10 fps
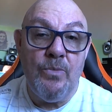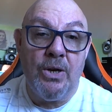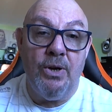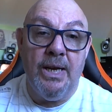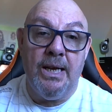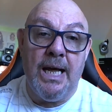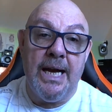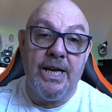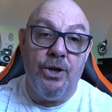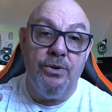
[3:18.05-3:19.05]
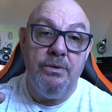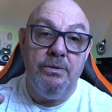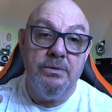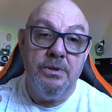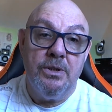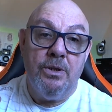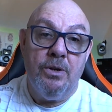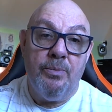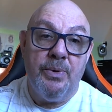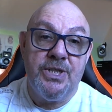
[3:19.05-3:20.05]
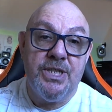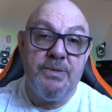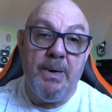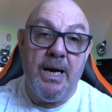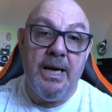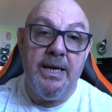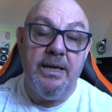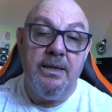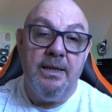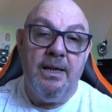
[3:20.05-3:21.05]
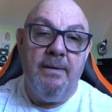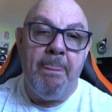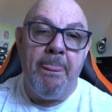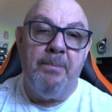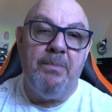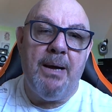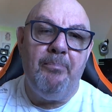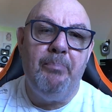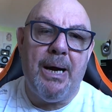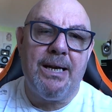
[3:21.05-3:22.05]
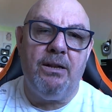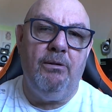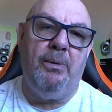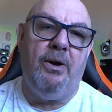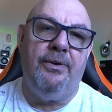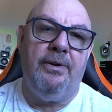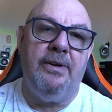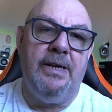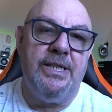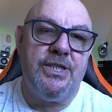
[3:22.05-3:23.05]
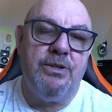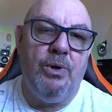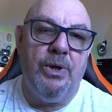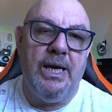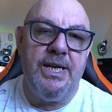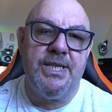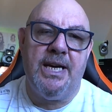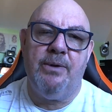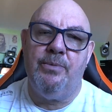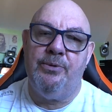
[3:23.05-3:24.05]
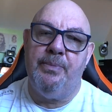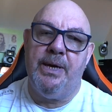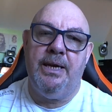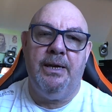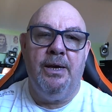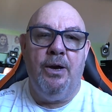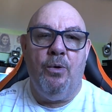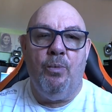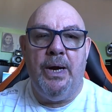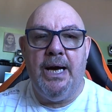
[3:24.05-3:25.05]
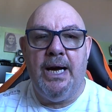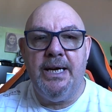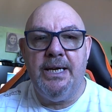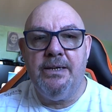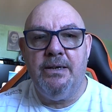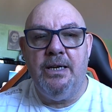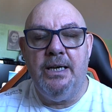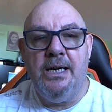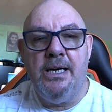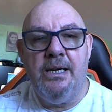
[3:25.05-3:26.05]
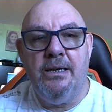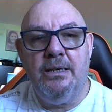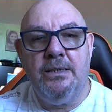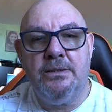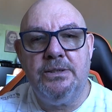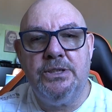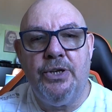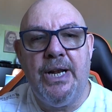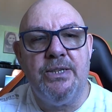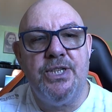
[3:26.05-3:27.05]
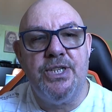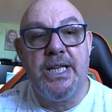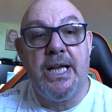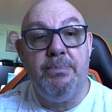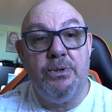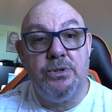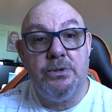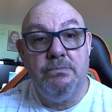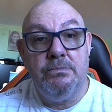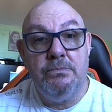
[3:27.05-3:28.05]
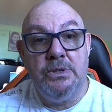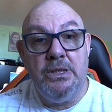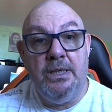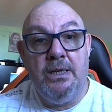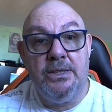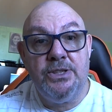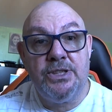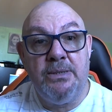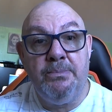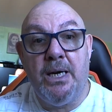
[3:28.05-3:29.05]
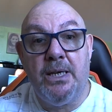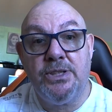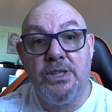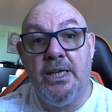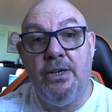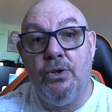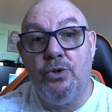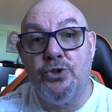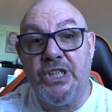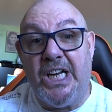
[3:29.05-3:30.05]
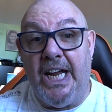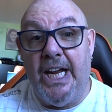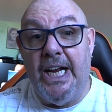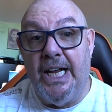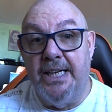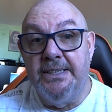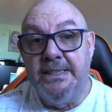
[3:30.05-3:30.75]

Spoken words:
I've got a little Icon, which is my battle mod. It's the one I take with me when I go down to the stables to see my Shire horse King.